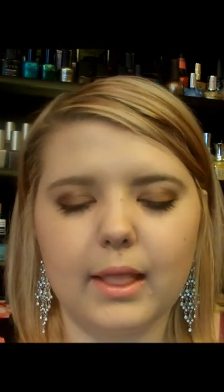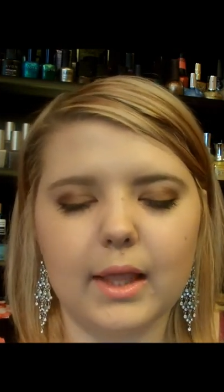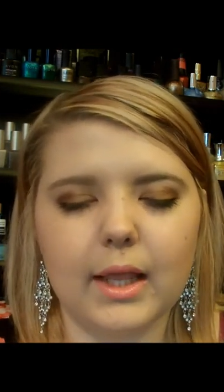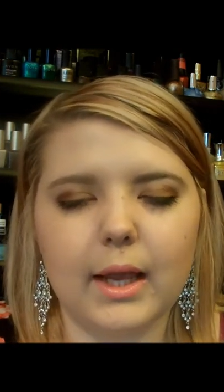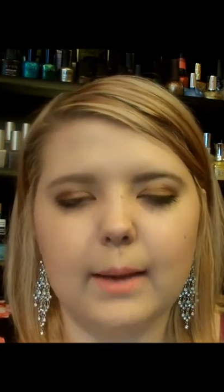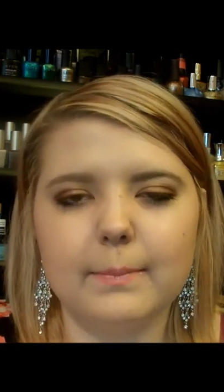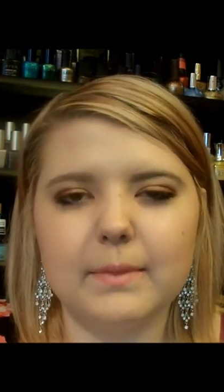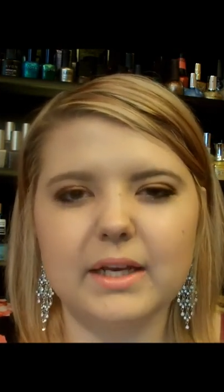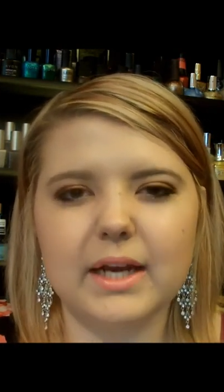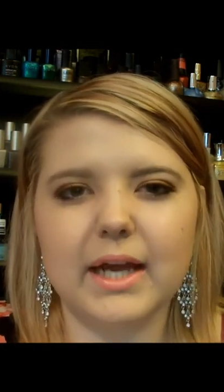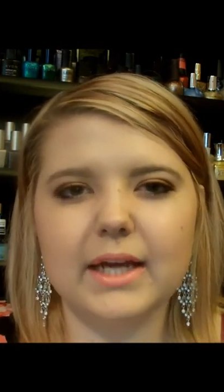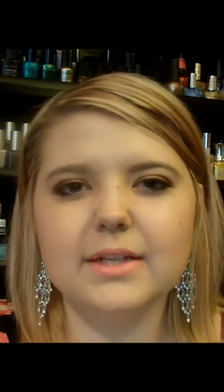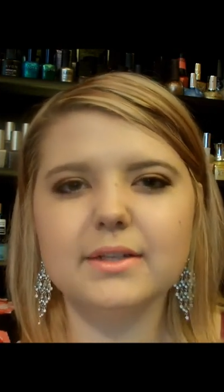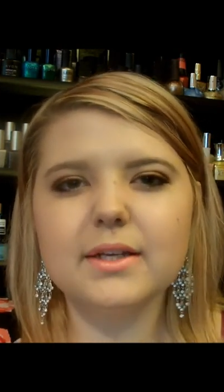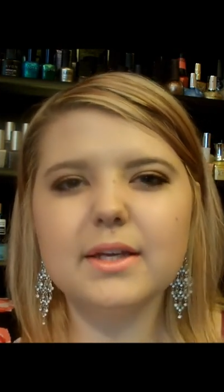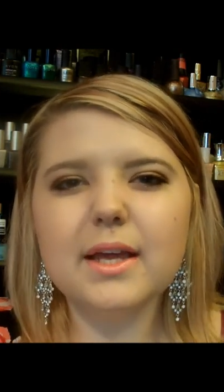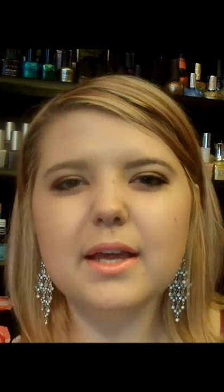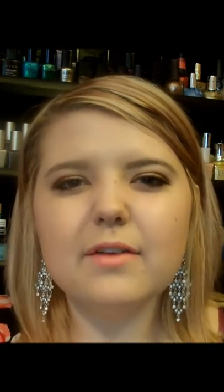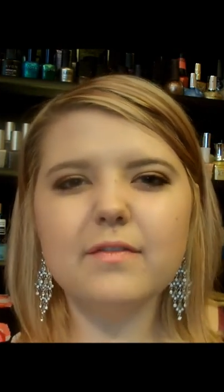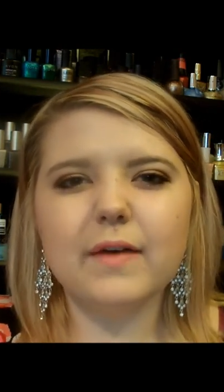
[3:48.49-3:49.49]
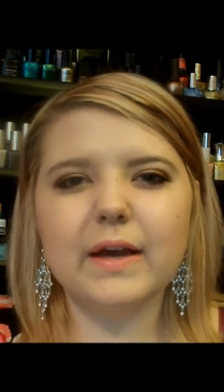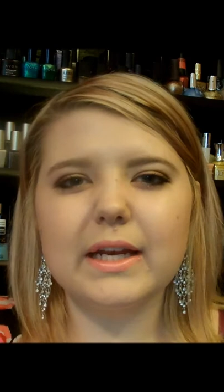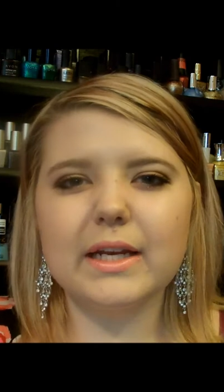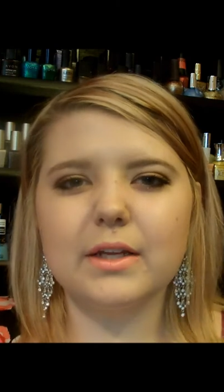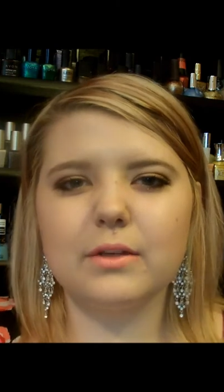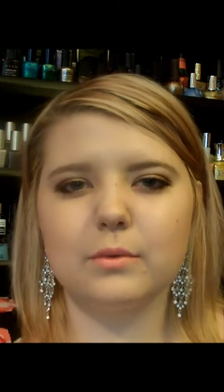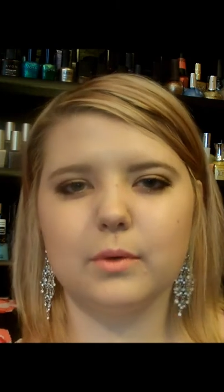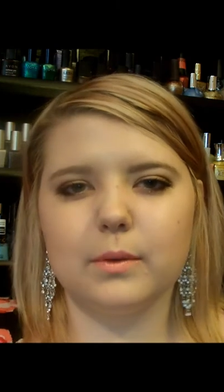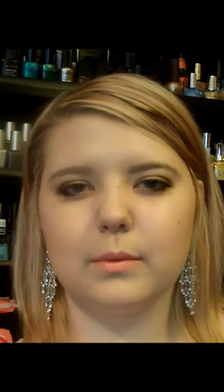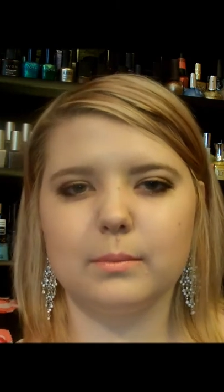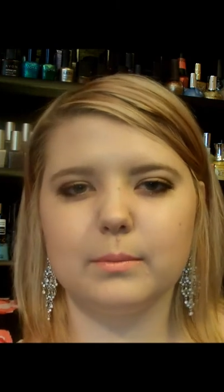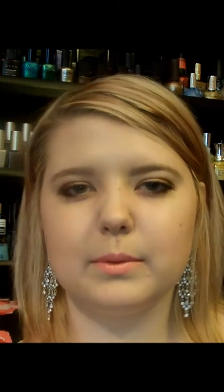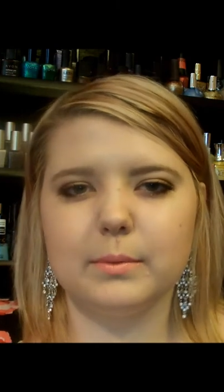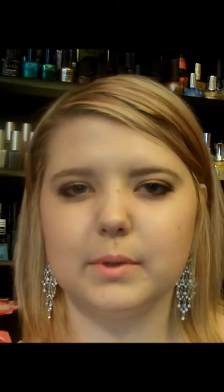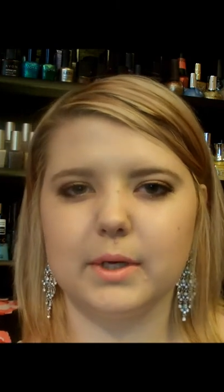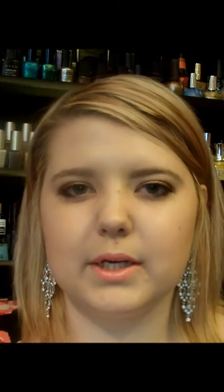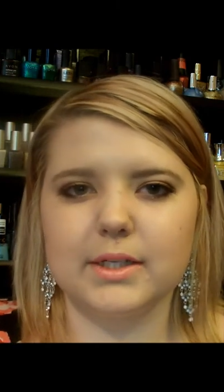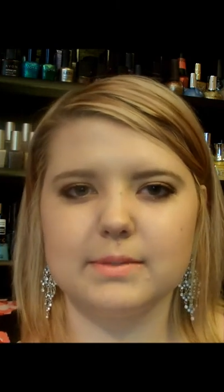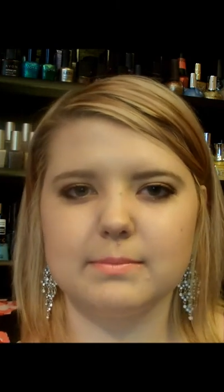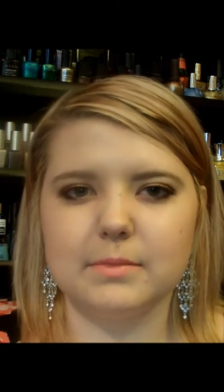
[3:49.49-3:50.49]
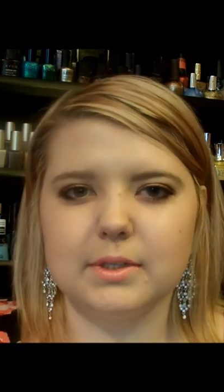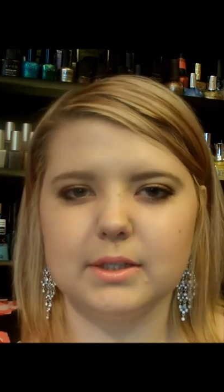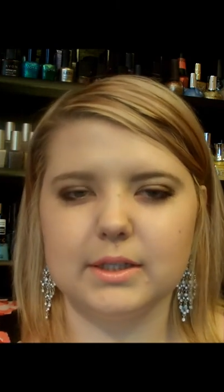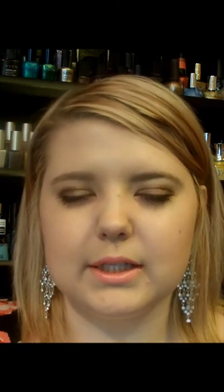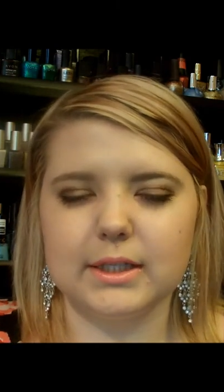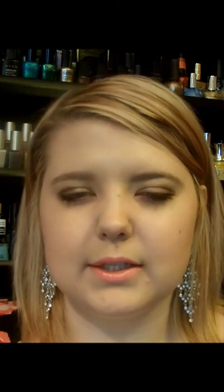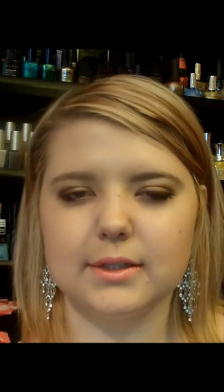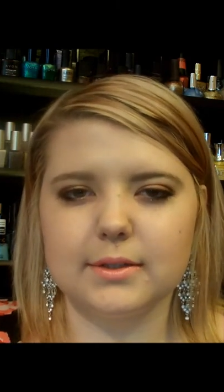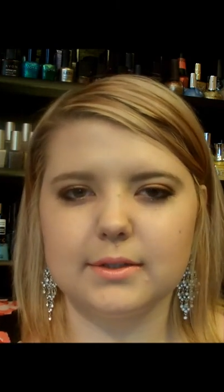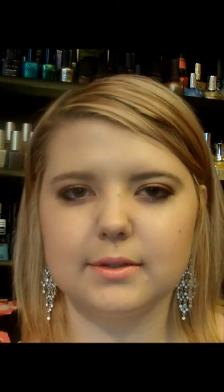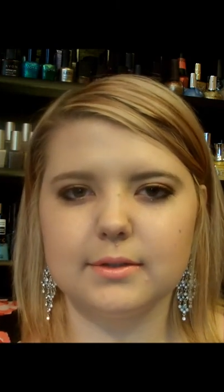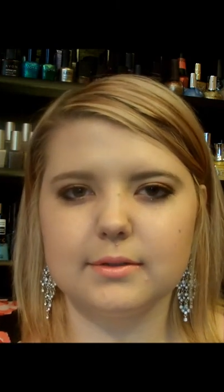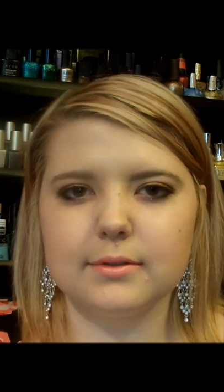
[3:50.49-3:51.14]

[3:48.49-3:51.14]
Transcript: I mean, I find it annoying when people ask me, like,